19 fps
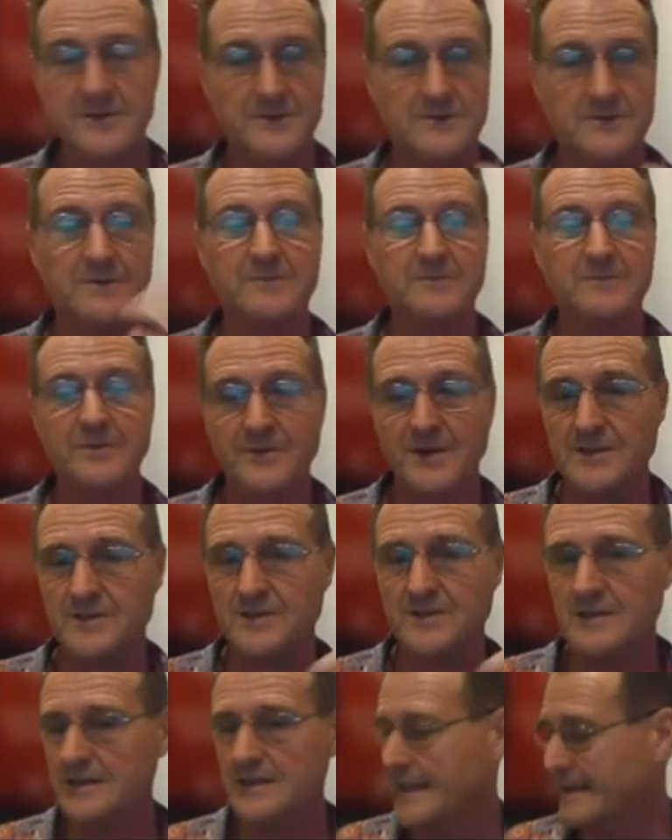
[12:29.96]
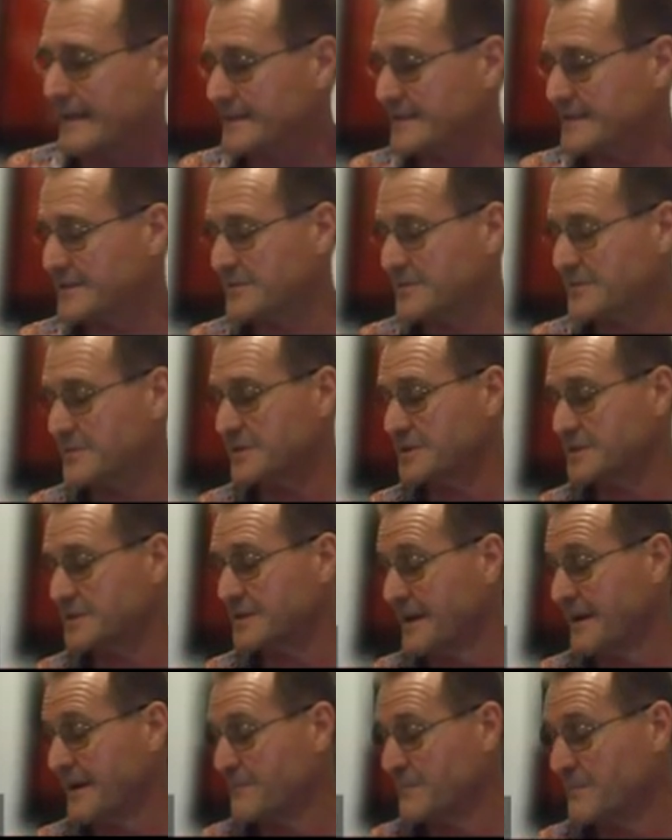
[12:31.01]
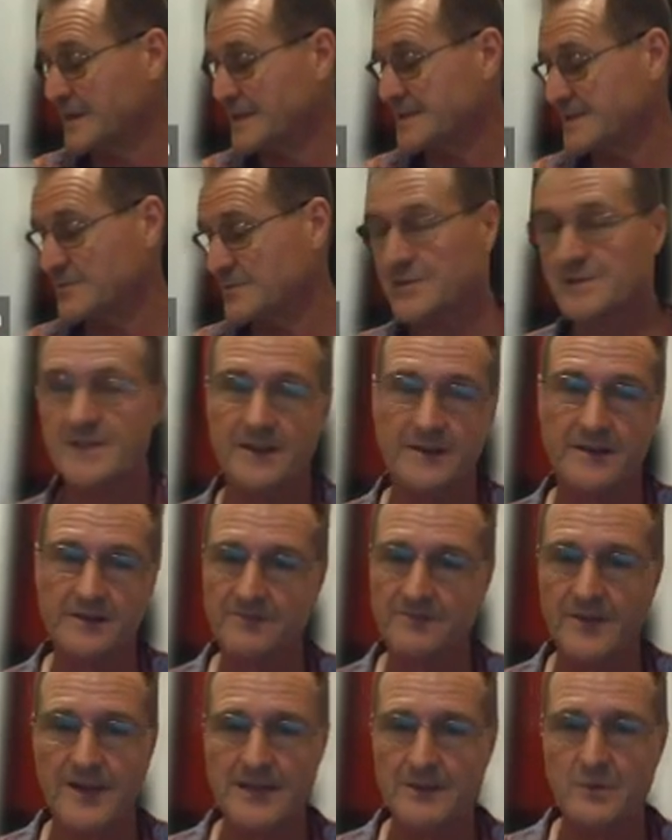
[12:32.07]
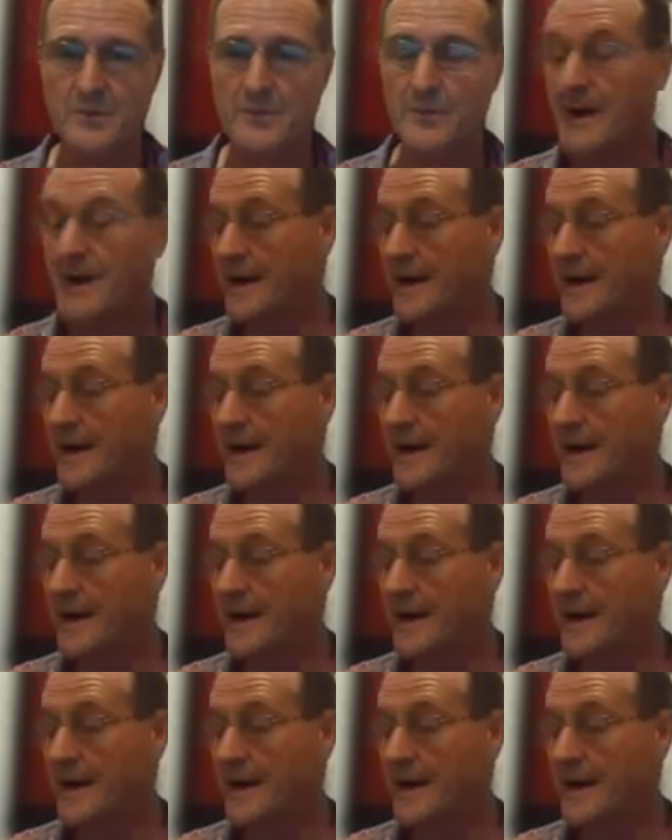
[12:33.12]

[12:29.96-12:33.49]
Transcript: to a professional editor, which is also an invaluable